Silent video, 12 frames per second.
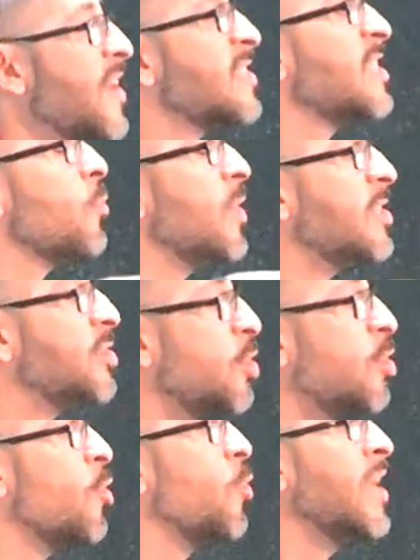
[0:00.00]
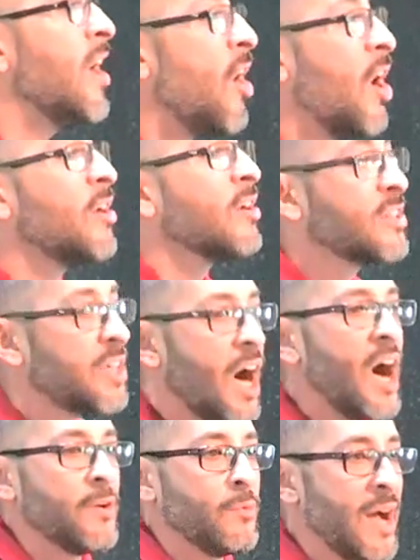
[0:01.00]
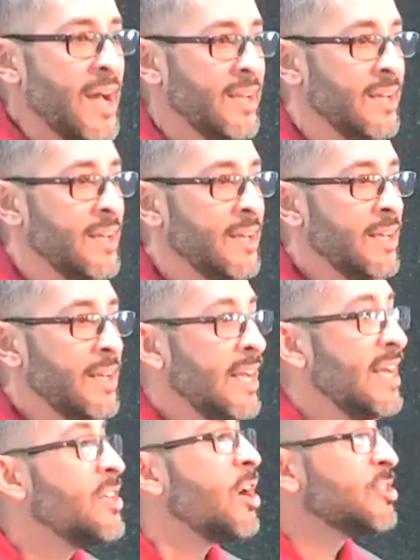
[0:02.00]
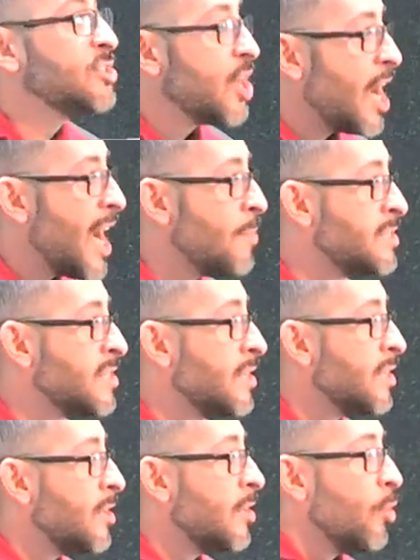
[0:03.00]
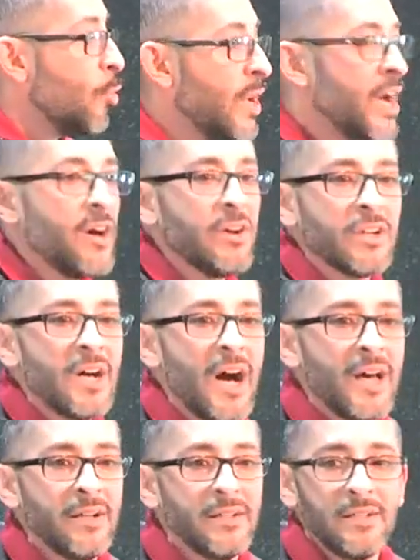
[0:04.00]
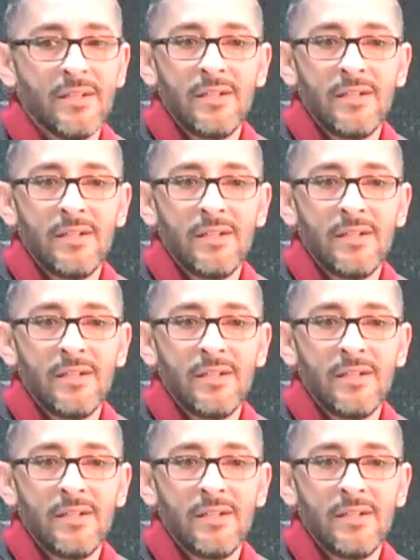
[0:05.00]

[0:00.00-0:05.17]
things that we do, we honor God, right? In our jobs, we honor God.